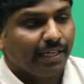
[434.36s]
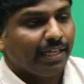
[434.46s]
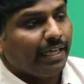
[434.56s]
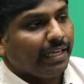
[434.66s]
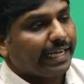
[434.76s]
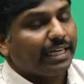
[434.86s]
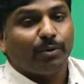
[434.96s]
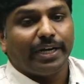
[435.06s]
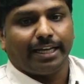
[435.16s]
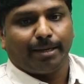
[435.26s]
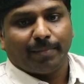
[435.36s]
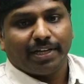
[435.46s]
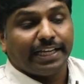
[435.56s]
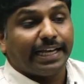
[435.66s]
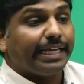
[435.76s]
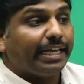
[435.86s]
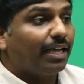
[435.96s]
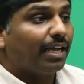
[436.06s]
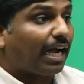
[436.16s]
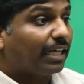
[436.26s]
can you name any
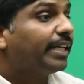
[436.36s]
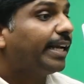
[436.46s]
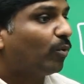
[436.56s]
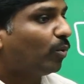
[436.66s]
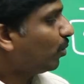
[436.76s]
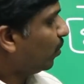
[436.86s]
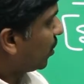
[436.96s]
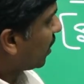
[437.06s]
other ecotones? Now